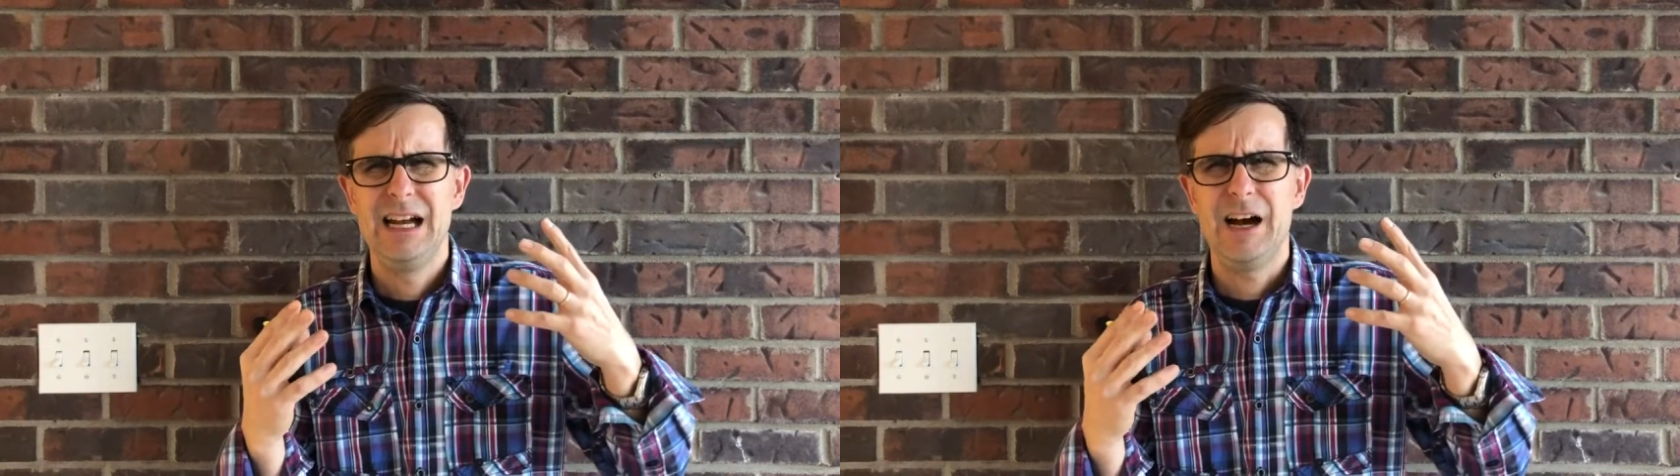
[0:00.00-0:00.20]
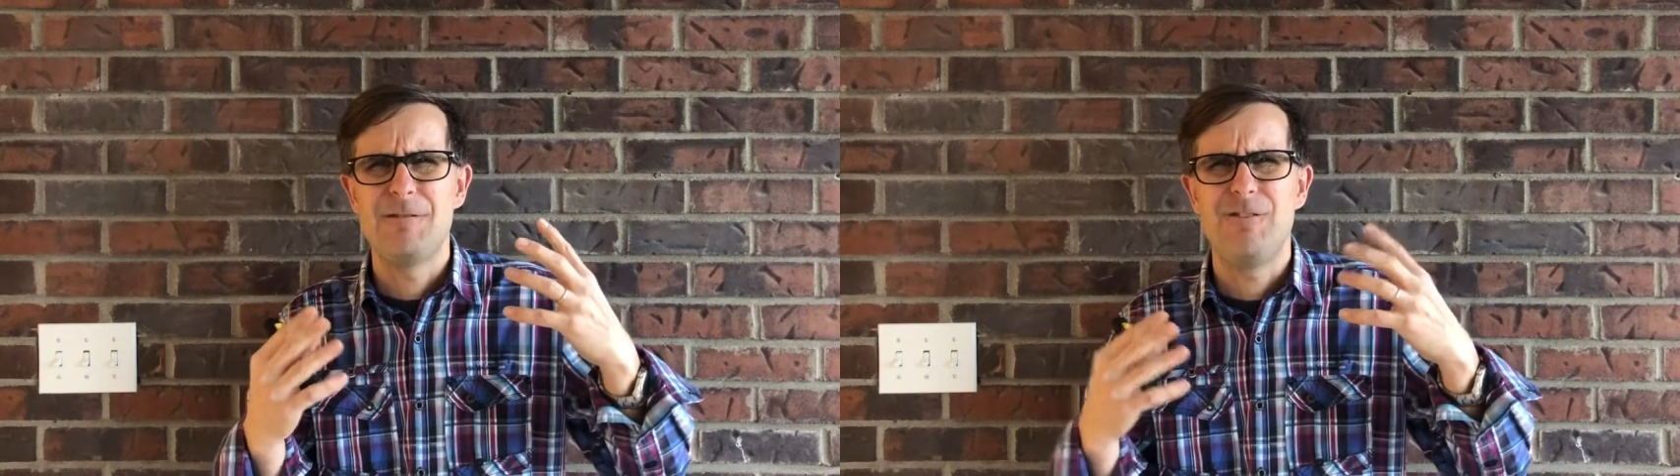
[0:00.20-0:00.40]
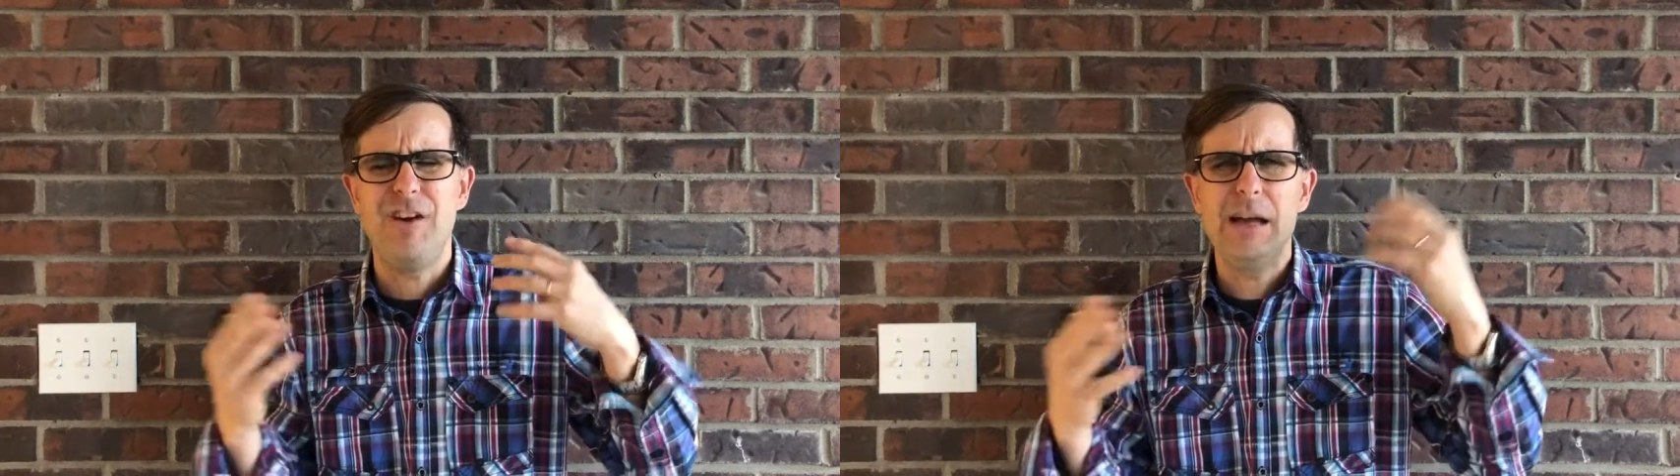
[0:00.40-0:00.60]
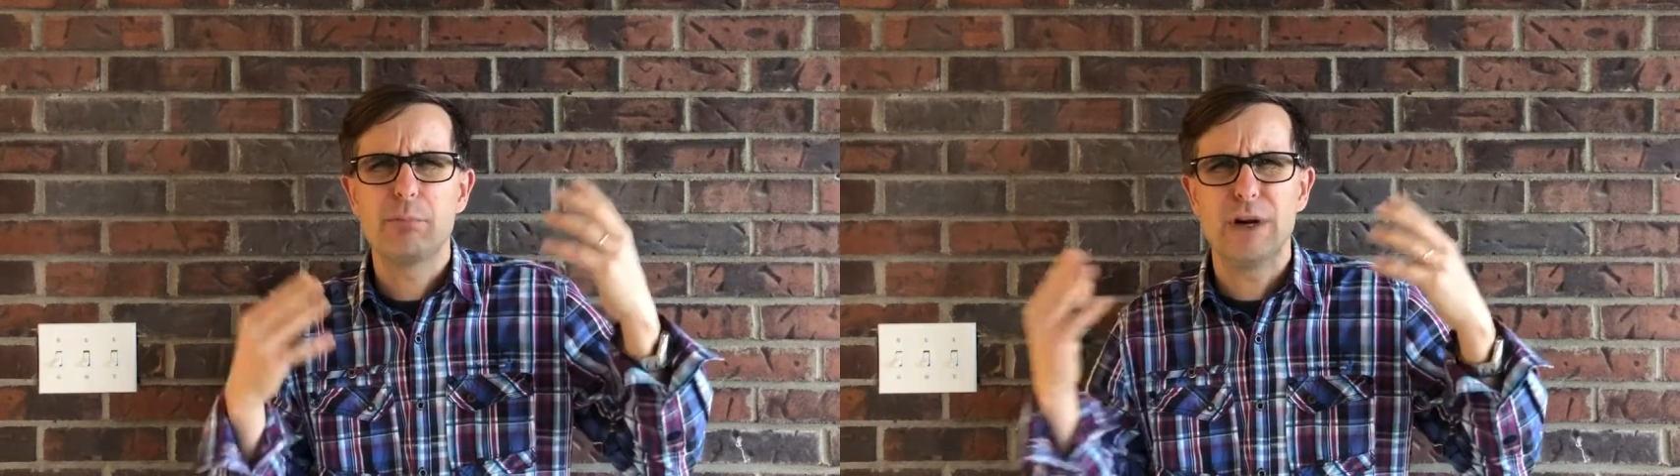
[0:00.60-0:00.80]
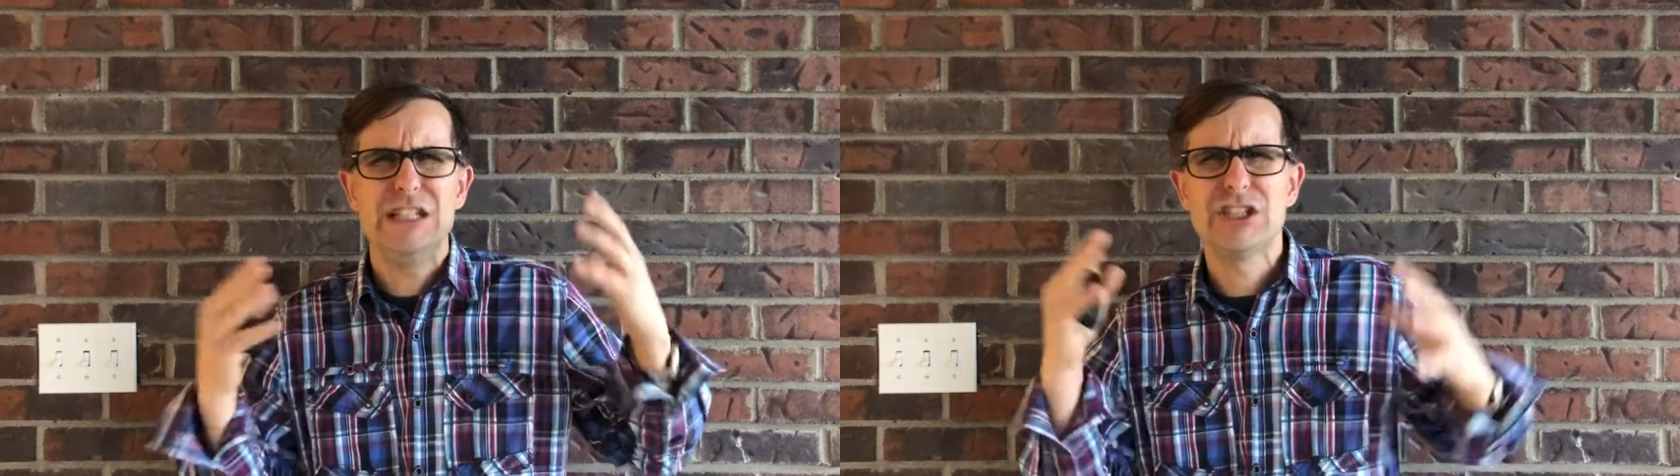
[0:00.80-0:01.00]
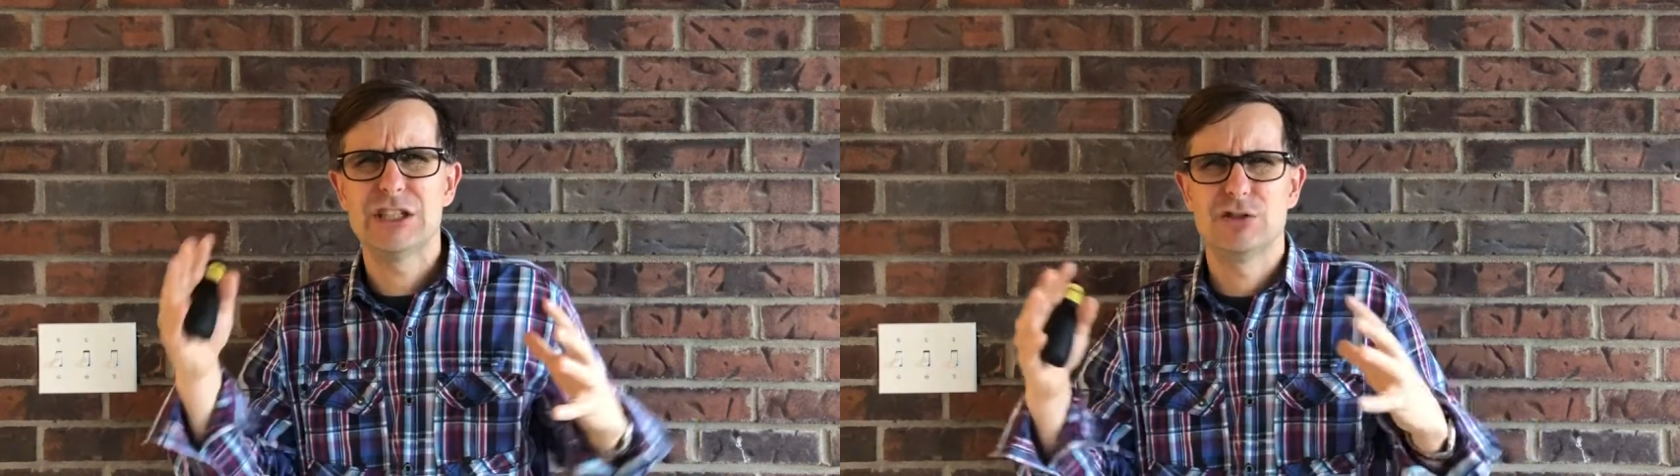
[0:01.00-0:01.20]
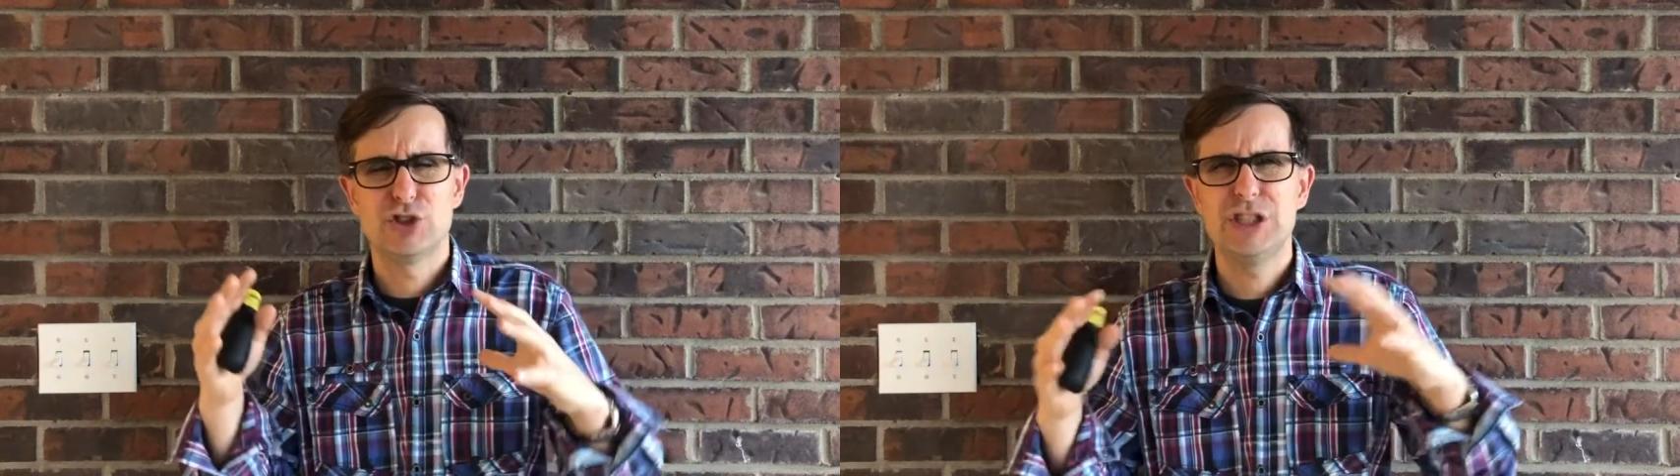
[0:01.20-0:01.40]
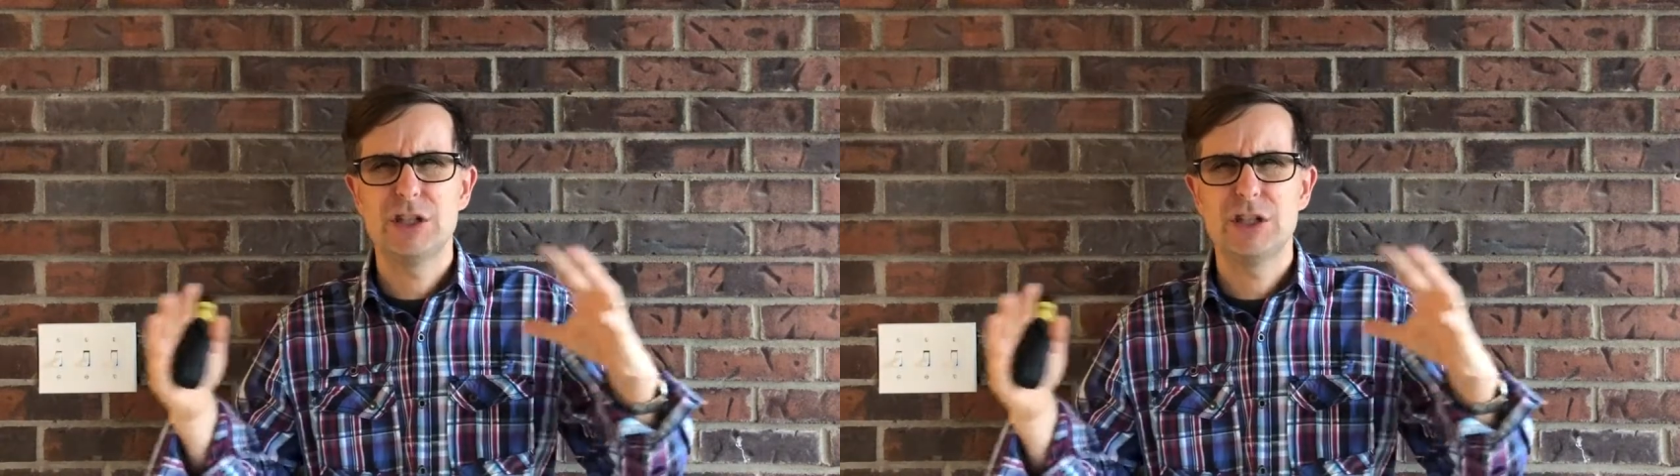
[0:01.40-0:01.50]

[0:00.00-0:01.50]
a vibration, she